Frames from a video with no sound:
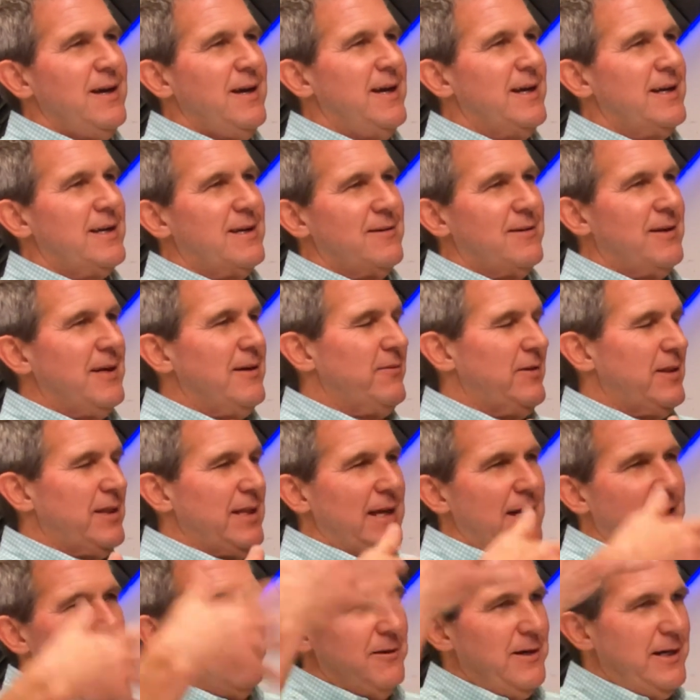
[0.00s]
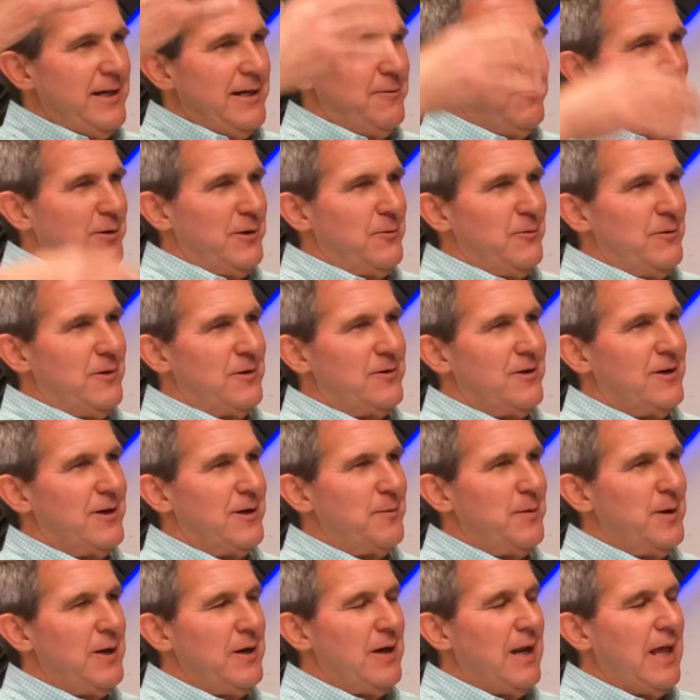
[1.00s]
I can give it the outline of what I want to talk
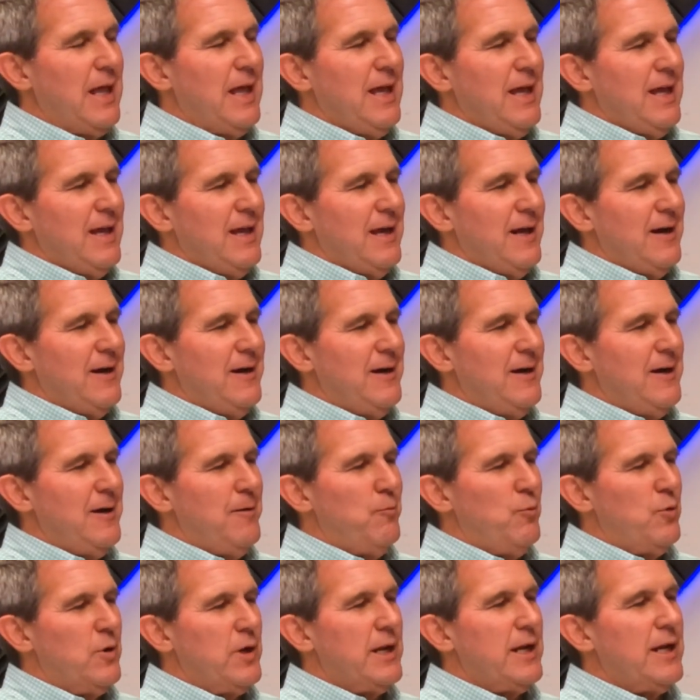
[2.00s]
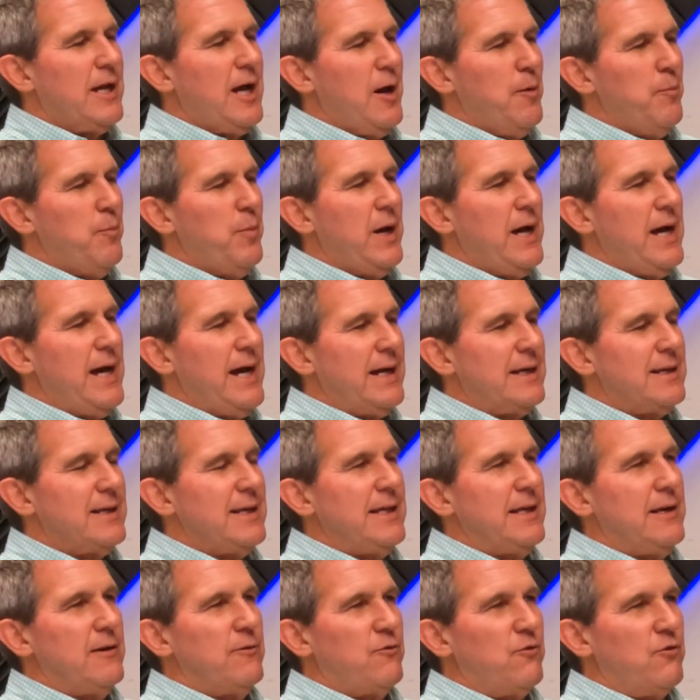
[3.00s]
about. What I got back
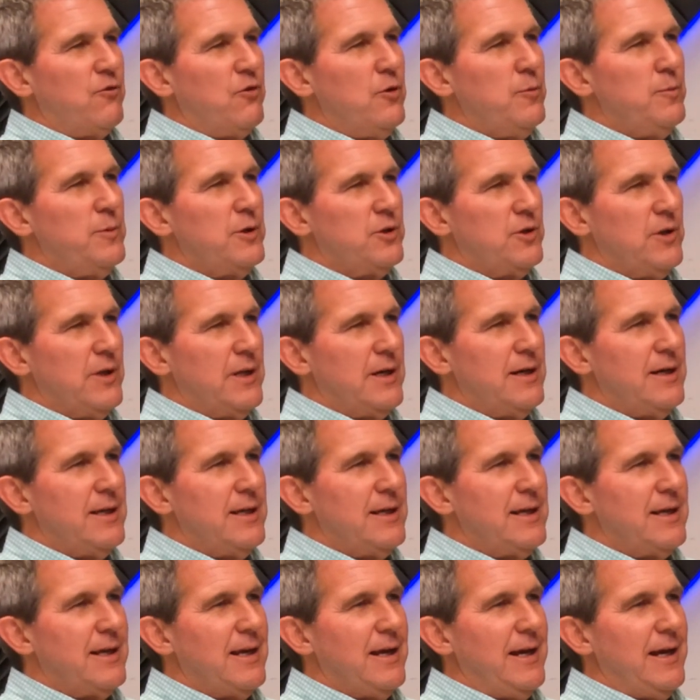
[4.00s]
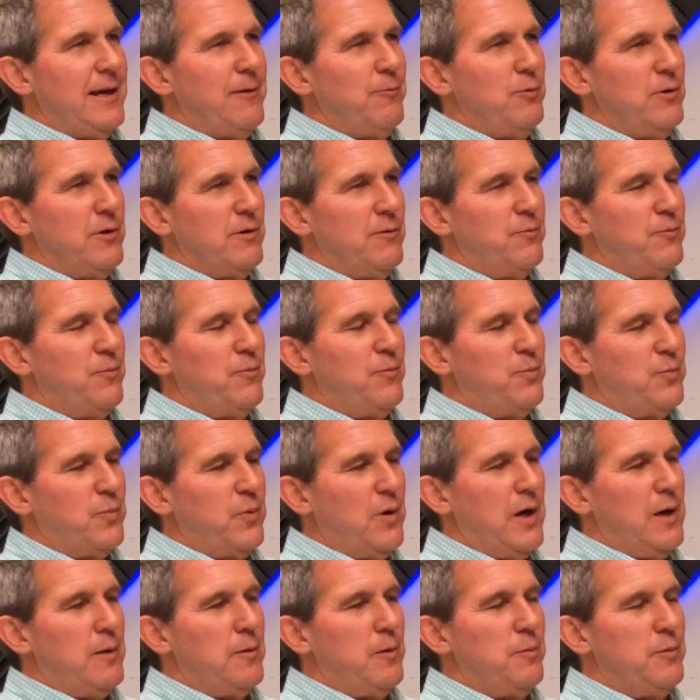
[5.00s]
needed so much editing. I would have
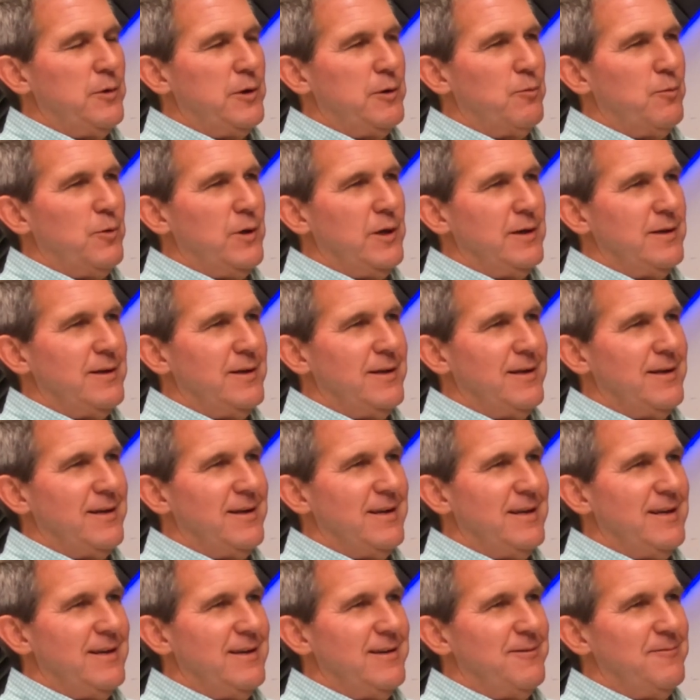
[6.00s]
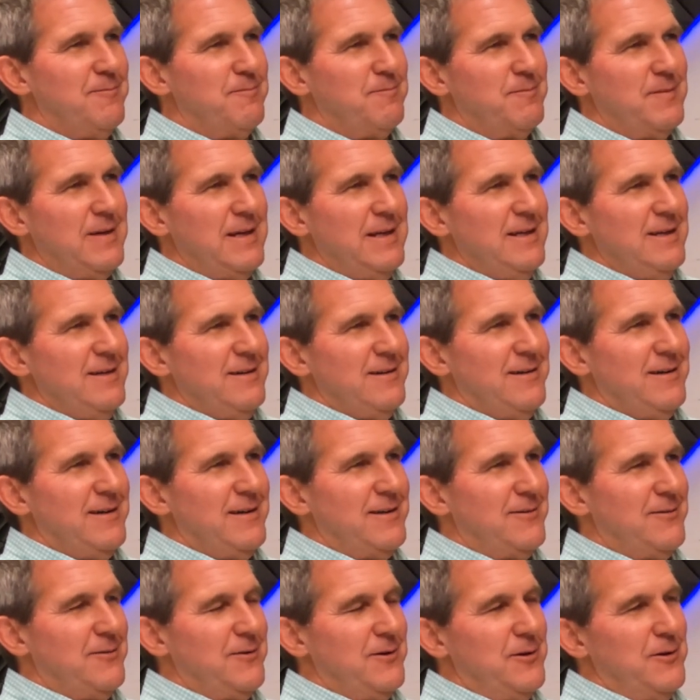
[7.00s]
probably written it in,
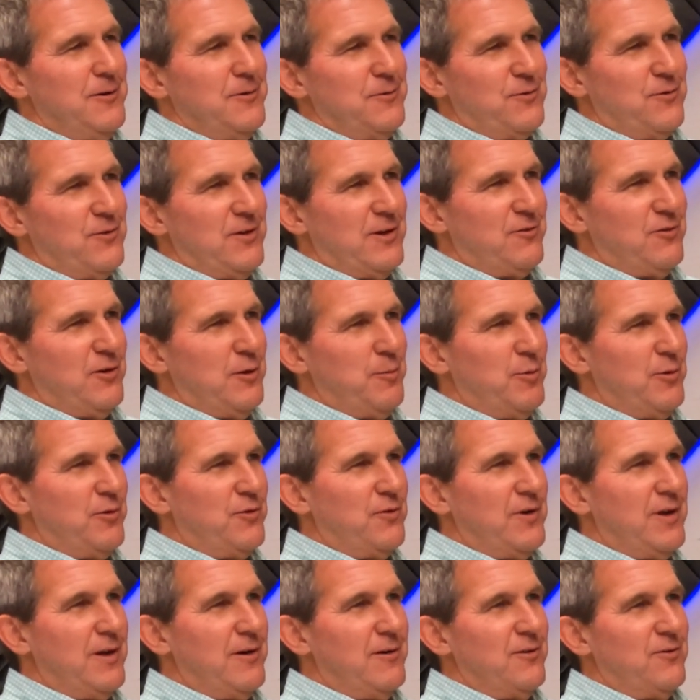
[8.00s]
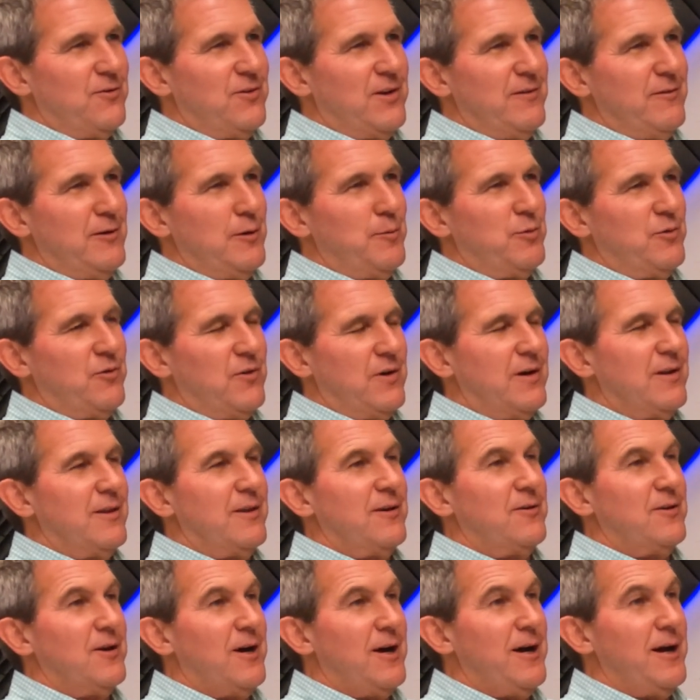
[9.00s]
60% or 70% of
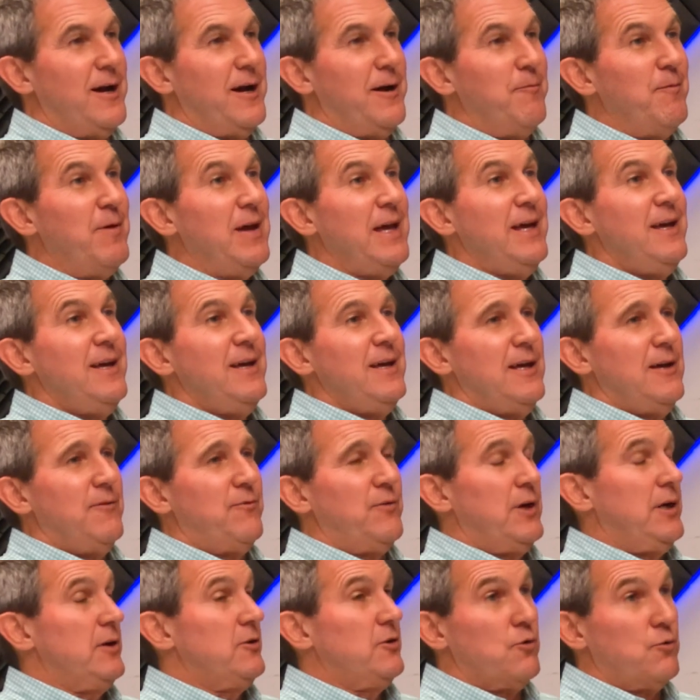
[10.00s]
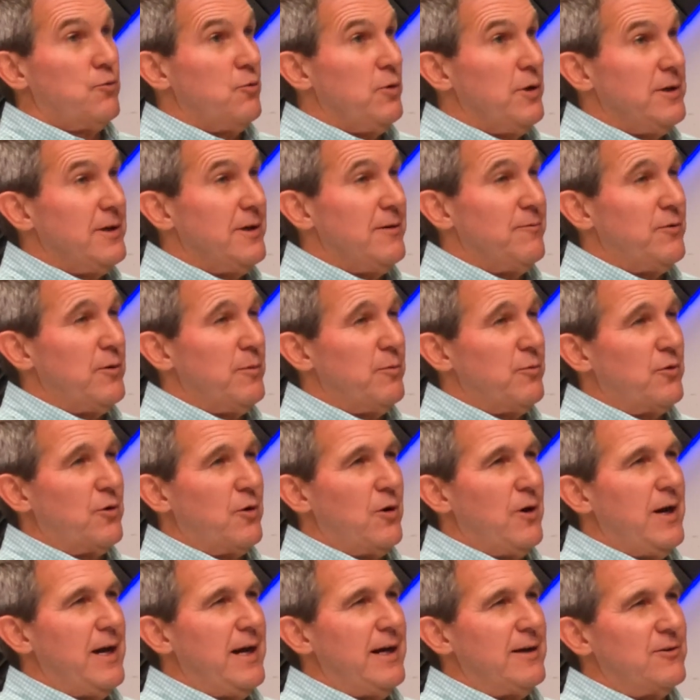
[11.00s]
the time if I had just written it from
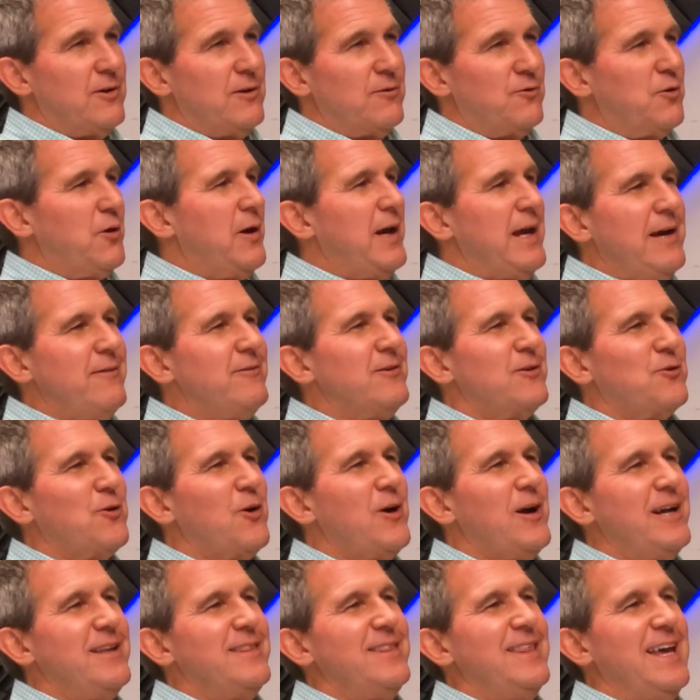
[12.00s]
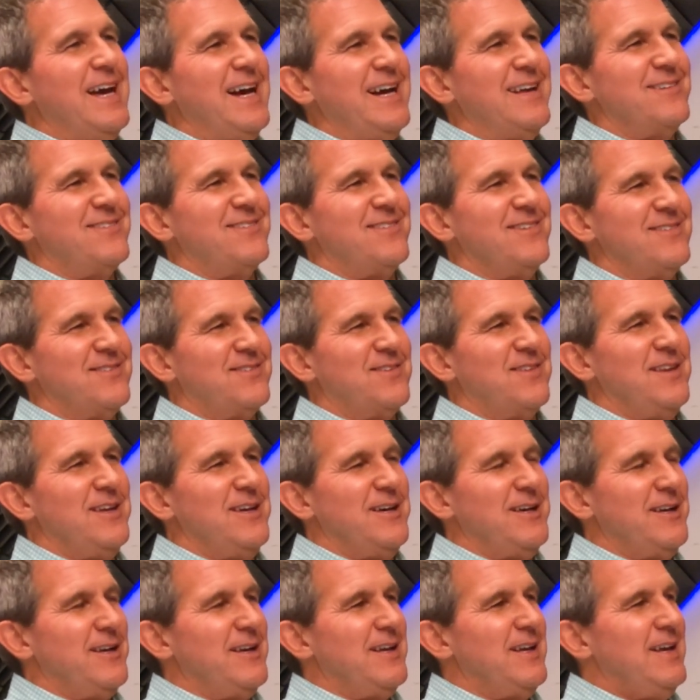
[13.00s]
scratch. And so I haven't tried that since
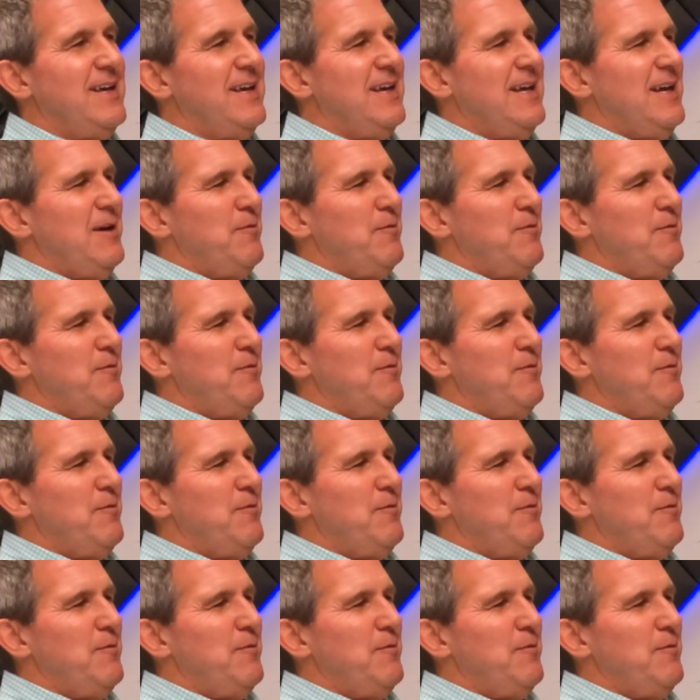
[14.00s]
then.